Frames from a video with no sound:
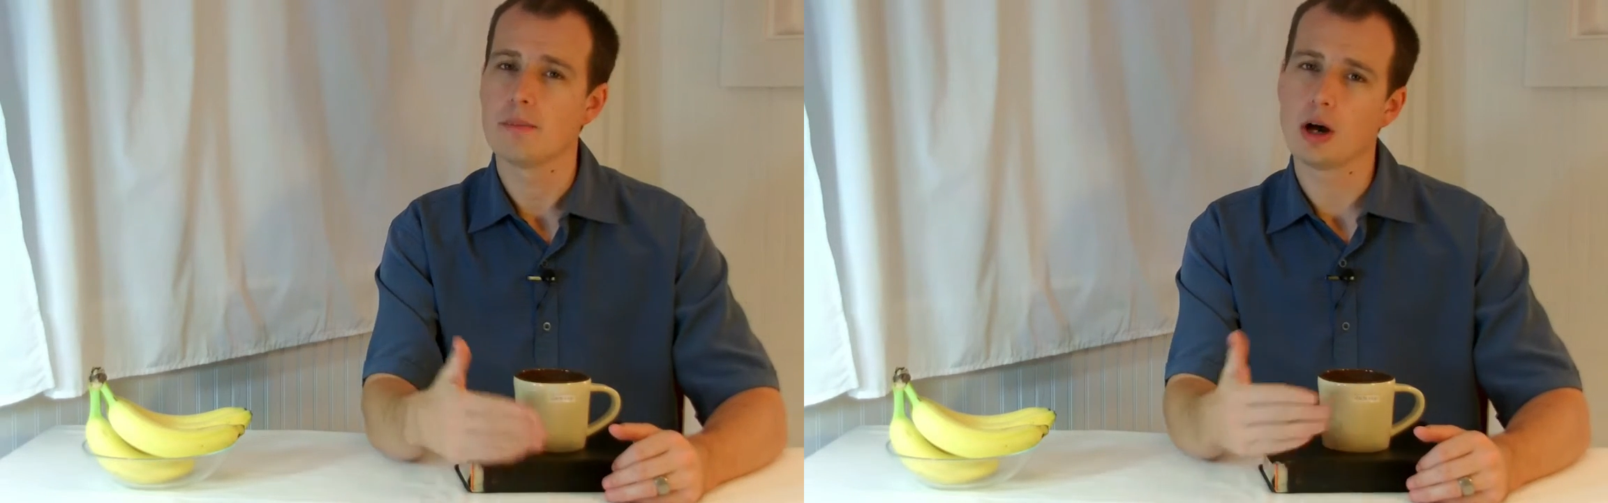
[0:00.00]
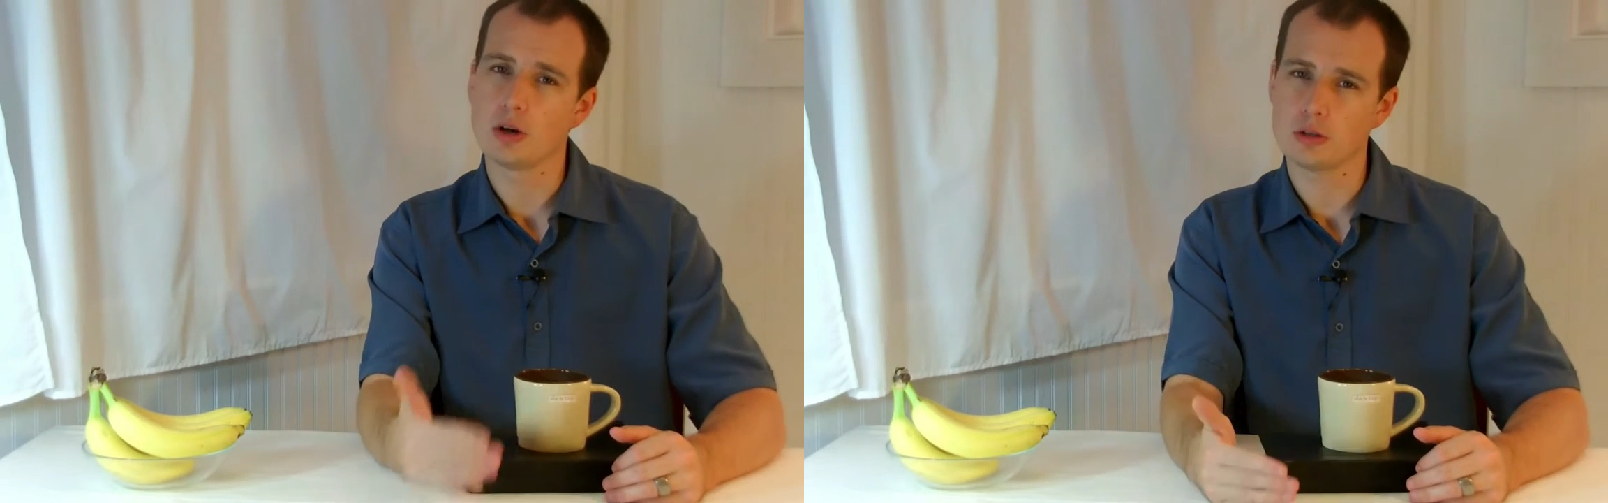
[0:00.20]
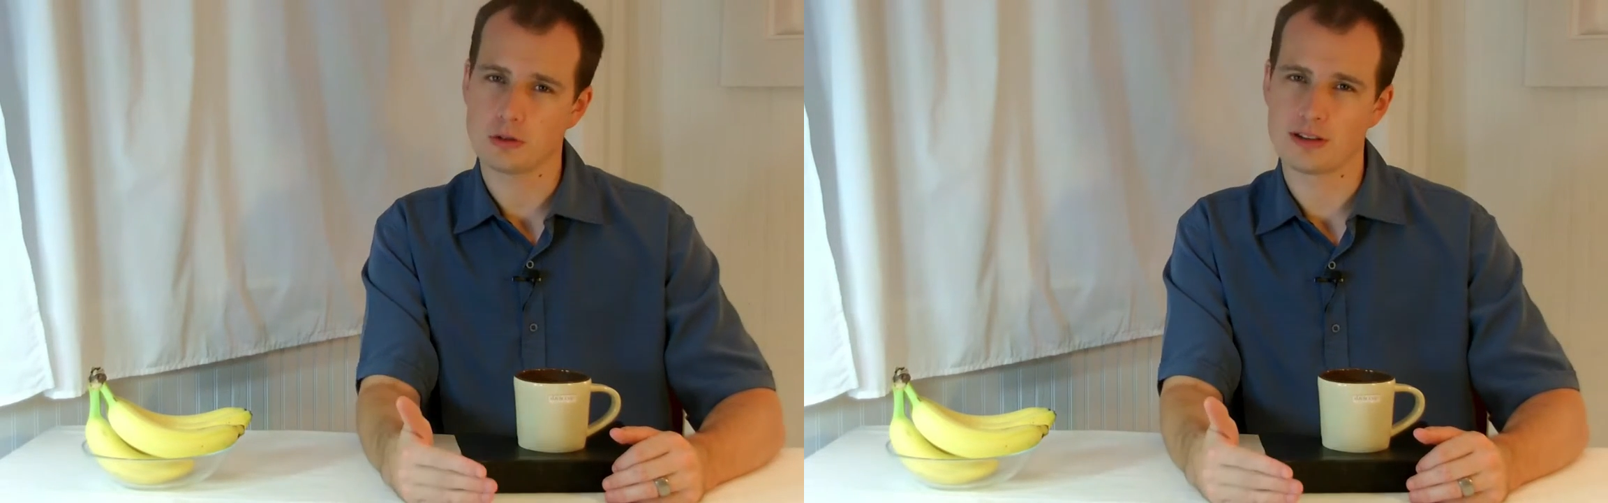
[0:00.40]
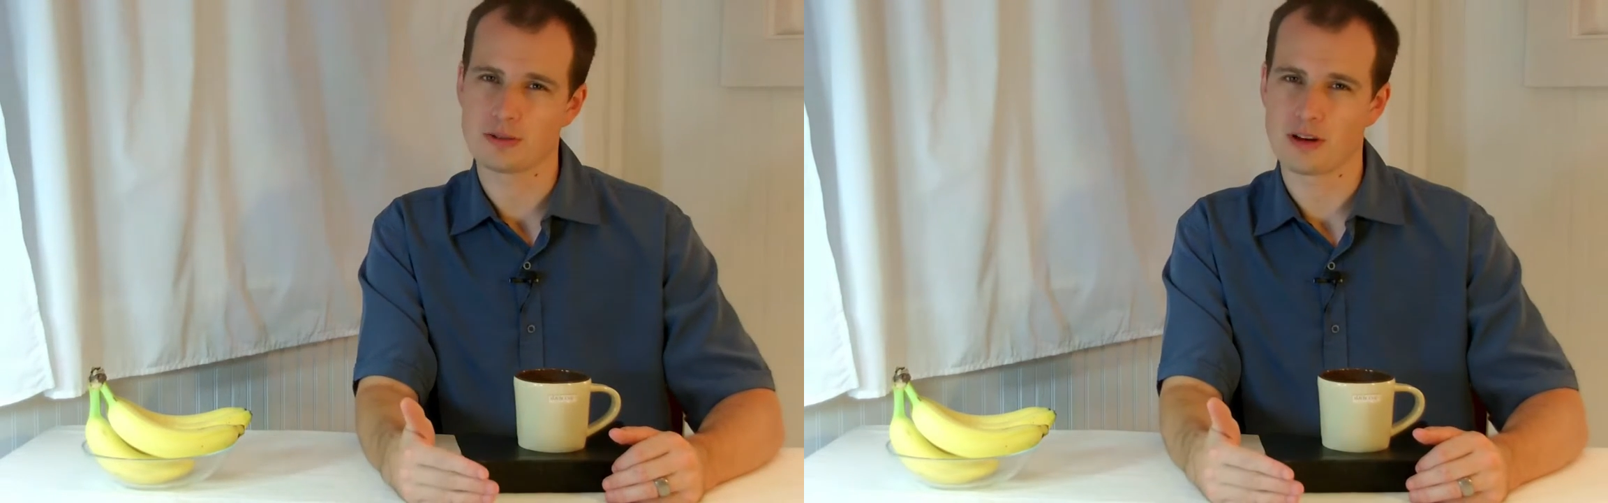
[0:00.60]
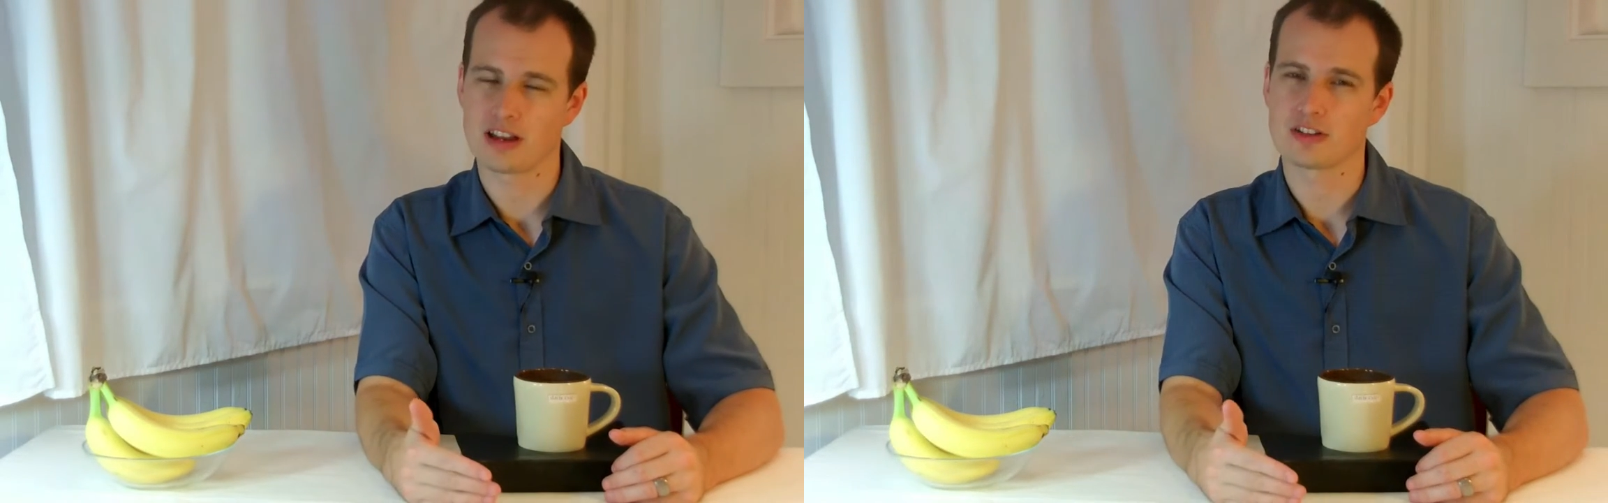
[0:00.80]
post
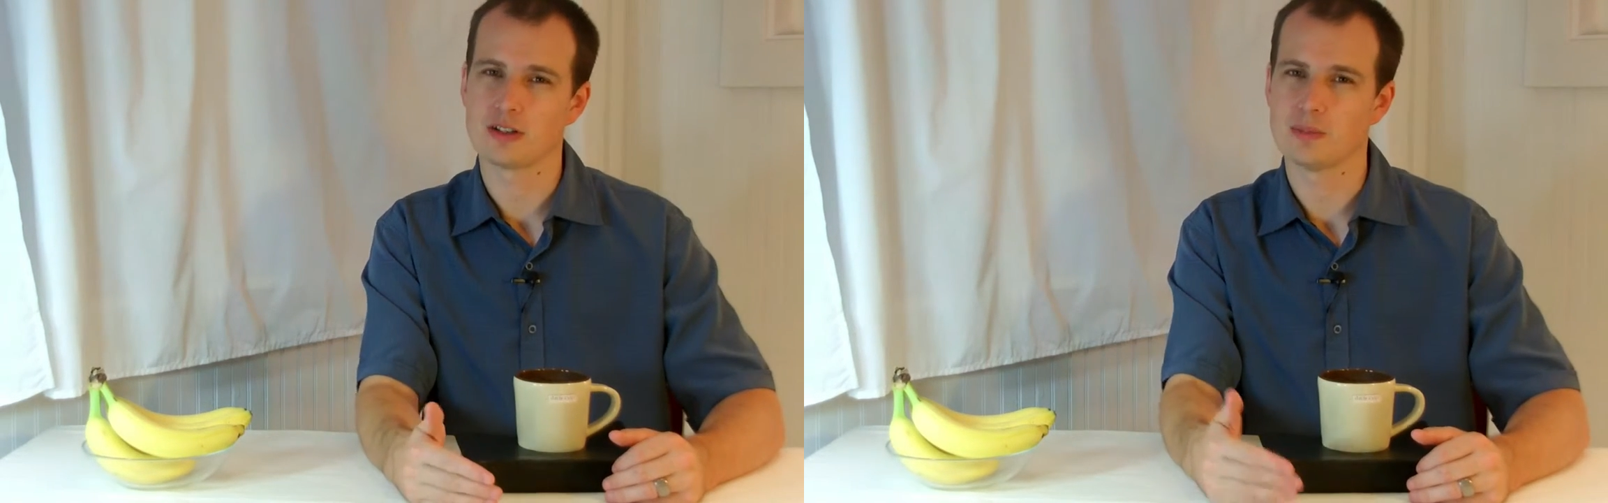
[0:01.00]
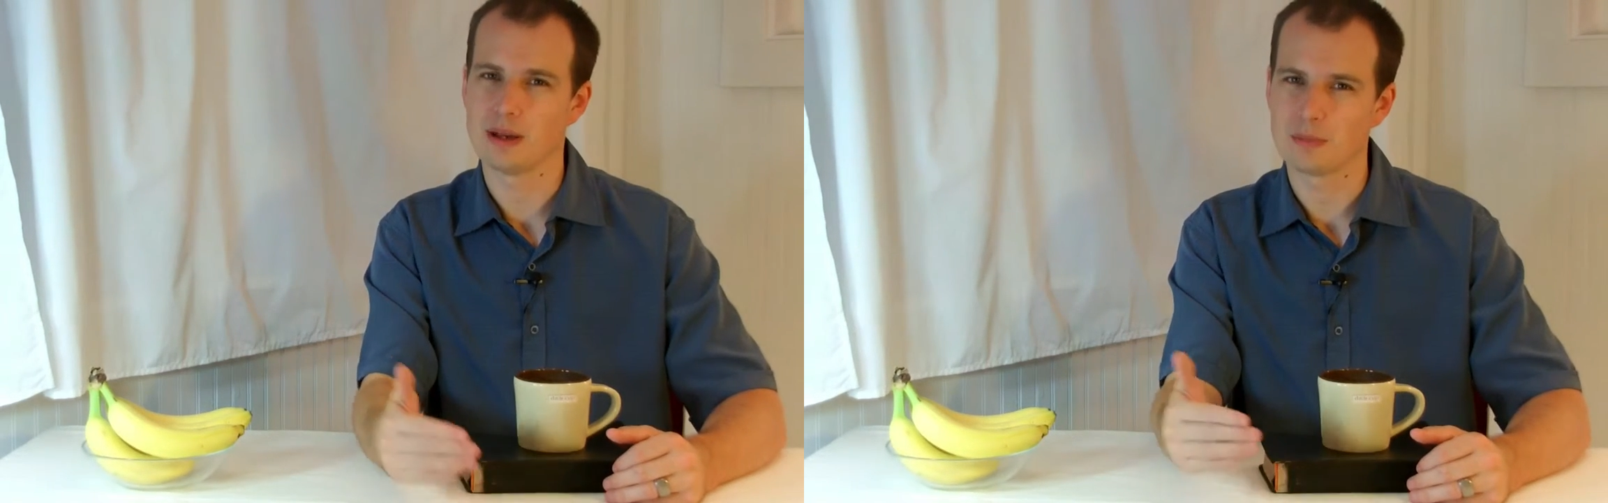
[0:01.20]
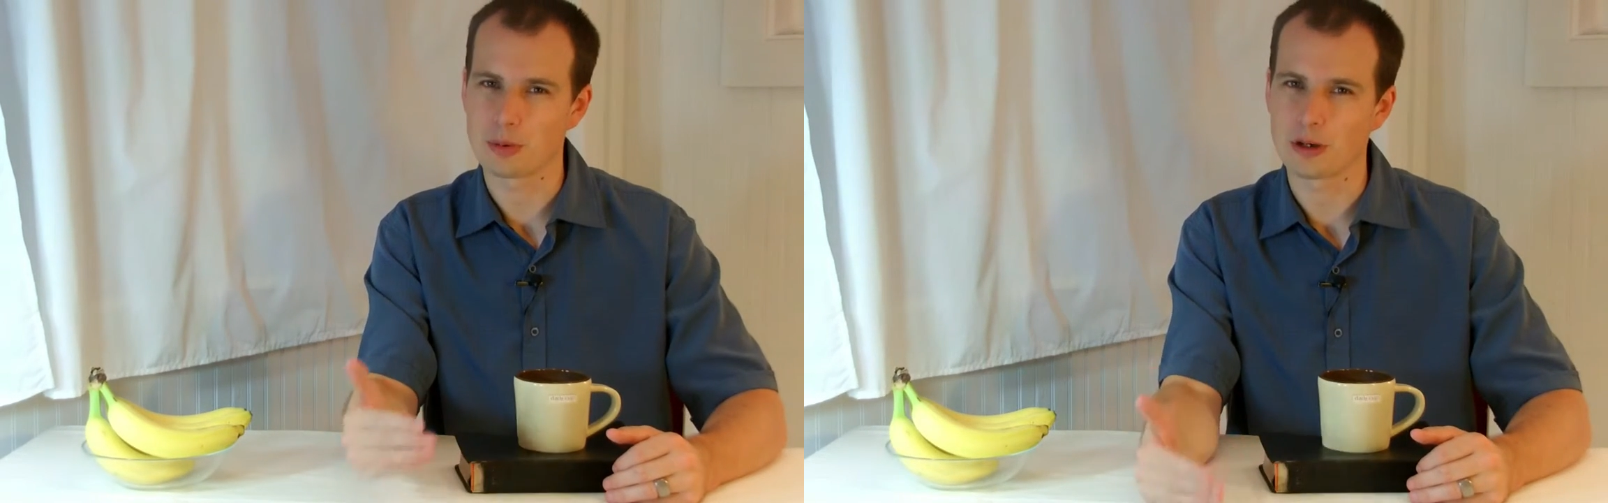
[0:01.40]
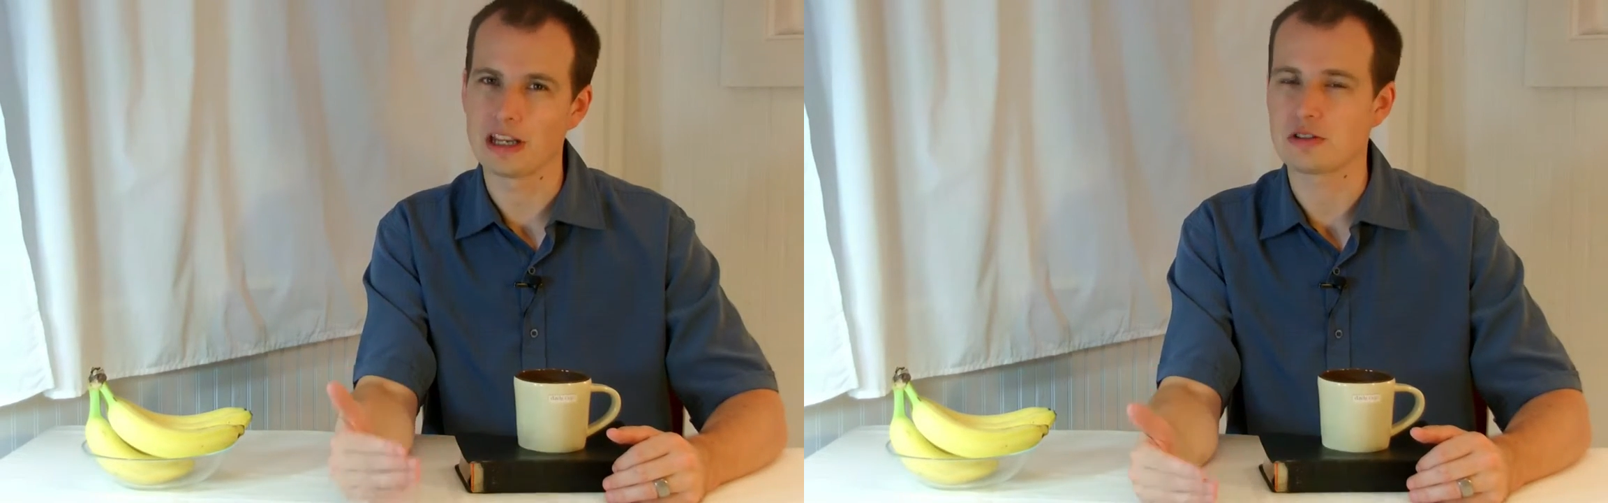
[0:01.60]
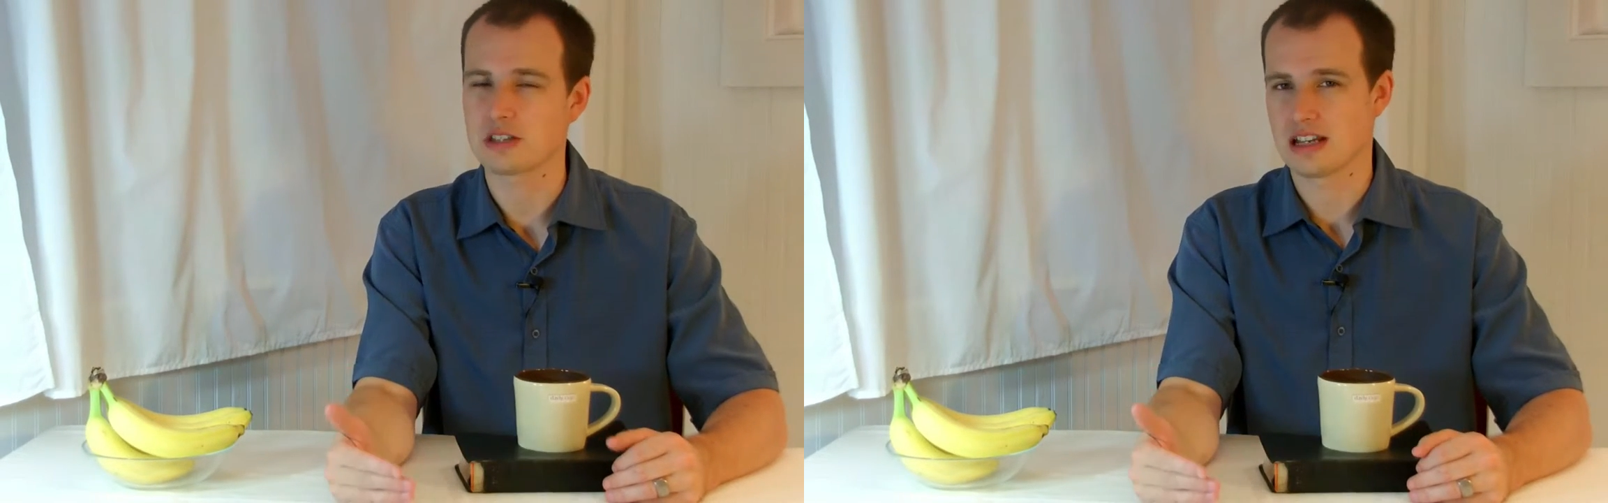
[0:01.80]
resurrection but
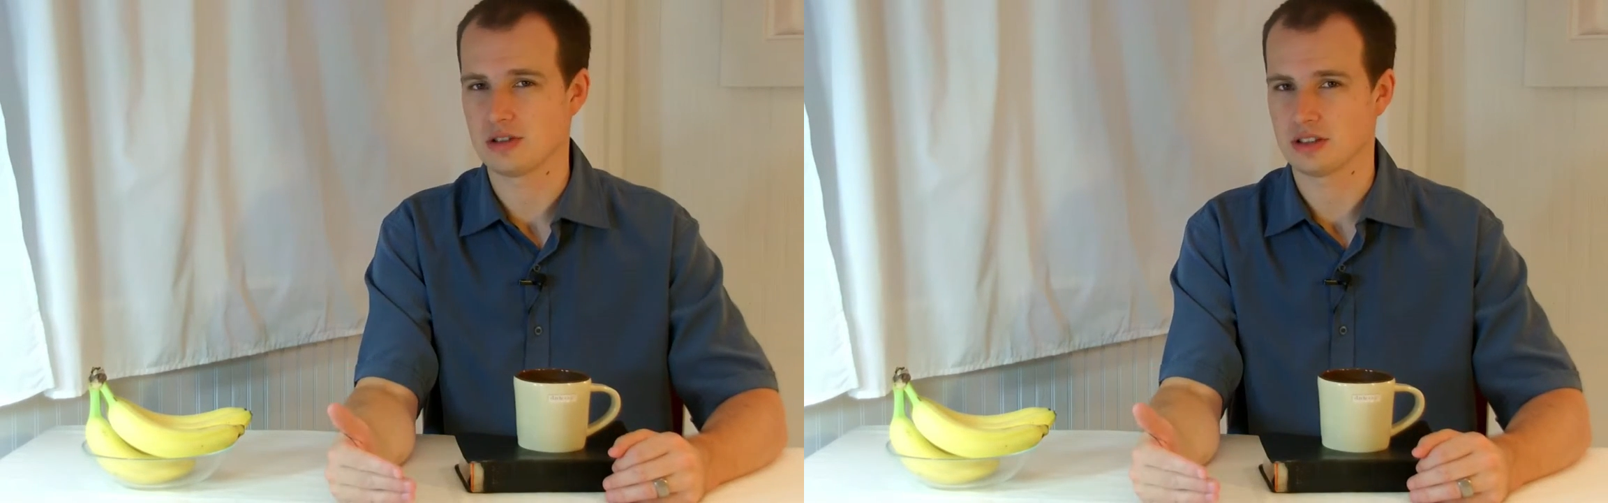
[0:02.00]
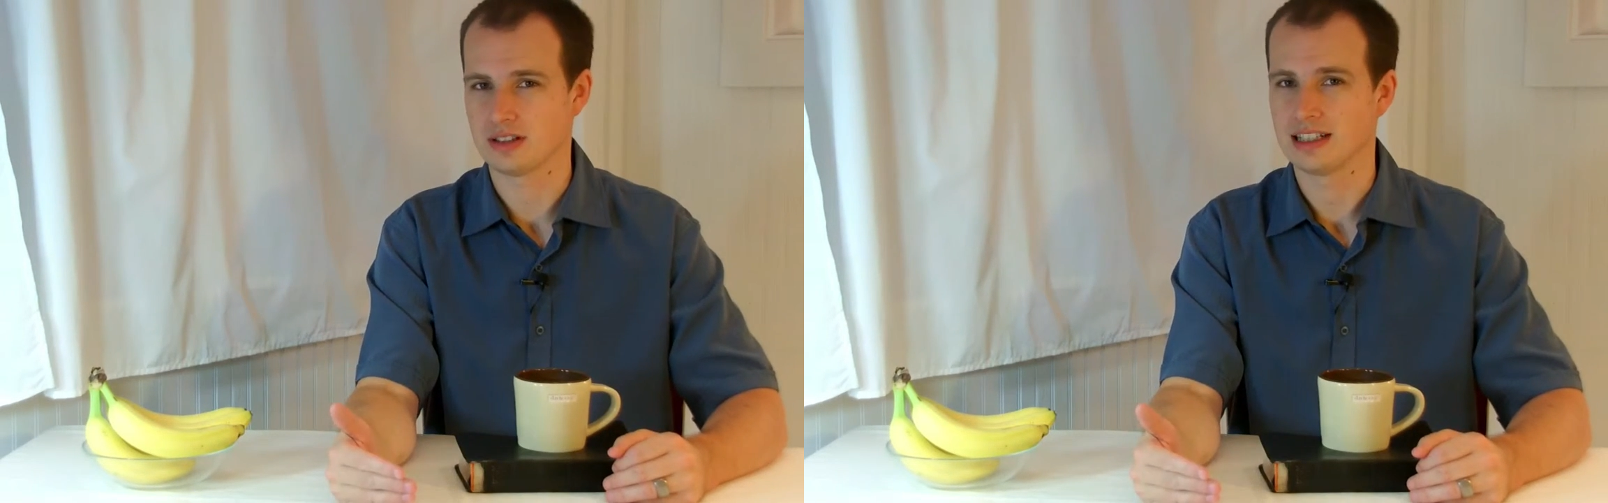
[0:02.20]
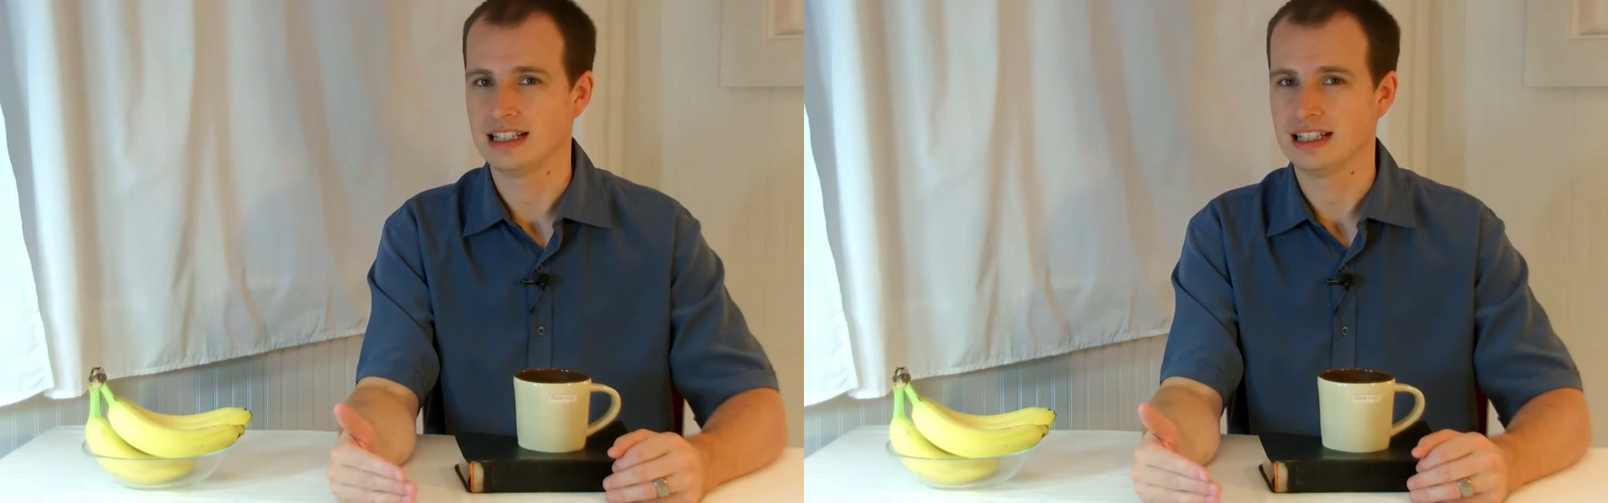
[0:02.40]
pre ascension.